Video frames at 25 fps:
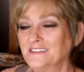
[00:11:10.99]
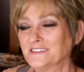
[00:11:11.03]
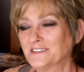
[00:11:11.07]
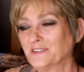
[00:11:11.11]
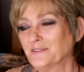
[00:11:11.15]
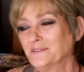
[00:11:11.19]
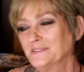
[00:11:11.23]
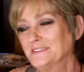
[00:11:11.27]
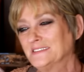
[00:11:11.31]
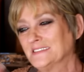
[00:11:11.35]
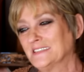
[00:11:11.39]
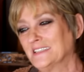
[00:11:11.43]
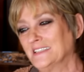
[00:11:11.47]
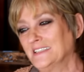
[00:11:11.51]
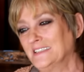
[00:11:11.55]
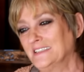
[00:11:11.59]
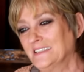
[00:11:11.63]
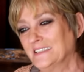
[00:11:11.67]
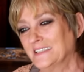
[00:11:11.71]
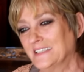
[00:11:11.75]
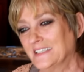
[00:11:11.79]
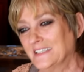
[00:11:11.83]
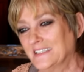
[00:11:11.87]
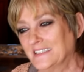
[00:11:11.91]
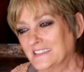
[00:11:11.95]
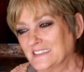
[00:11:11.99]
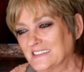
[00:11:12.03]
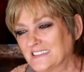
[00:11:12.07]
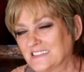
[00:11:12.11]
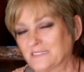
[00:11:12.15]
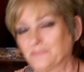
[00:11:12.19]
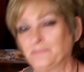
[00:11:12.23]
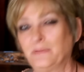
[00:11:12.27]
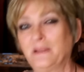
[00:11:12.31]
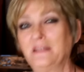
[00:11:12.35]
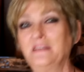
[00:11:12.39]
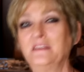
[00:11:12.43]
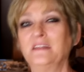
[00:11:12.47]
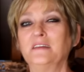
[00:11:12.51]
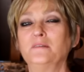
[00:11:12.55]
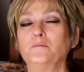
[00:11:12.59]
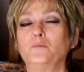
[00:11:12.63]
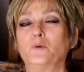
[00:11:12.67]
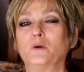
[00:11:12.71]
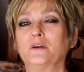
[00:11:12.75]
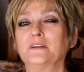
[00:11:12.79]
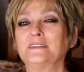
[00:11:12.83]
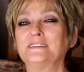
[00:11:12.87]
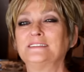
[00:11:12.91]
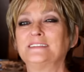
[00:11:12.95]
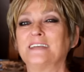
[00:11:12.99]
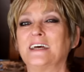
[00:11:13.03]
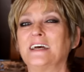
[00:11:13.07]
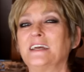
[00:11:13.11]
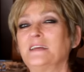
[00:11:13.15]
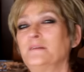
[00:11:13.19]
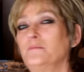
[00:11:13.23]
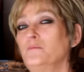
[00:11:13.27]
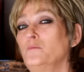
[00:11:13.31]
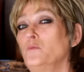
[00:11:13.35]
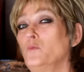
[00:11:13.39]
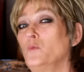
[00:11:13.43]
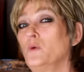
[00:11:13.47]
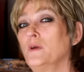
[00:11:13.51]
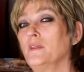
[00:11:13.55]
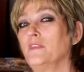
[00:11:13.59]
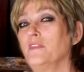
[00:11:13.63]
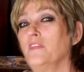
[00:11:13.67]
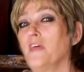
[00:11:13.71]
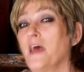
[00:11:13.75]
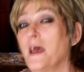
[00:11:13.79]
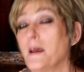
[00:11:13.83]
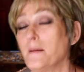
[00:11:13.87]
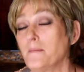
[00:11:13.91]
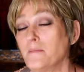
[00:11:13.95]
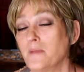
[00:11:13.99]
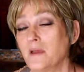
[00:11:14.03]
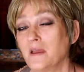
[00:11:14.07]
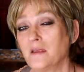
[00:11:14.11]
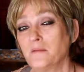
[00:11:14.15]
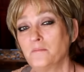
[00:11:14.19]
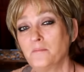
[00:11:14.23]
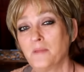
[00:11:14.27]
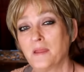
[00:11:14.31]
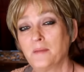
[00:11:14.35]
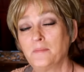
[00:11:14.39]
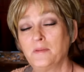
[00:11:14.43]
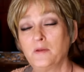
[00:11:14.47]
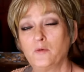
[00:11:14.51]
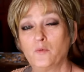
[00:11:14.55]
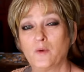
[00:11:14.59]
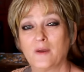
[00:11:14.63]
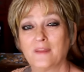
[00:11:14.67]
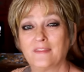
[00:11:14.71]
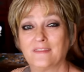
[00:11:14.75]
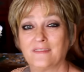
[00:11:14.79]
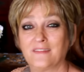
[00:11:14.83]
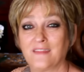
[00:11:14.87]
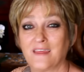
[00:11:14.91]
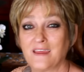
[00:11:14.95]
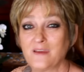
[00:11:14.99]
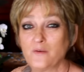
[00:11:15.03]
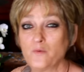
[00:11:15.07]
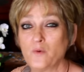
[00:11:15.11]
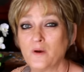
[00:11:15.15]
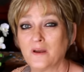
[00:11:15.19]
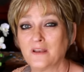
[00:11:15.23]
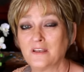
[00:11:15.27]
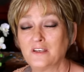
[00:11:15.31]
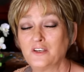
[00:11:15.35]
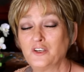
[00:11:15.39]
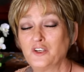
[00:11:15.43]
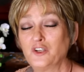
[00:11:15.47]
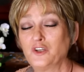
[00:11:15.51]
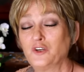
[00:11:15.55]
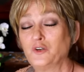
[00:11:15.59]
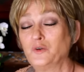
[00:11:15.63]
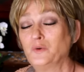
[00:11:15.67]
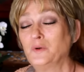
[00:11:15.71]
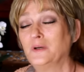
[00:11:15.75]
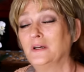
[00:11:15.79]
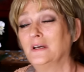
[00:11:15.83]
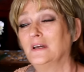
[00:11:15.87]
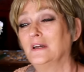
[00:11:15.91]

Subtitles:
So it's like spending more time with them and maybe what they want to do.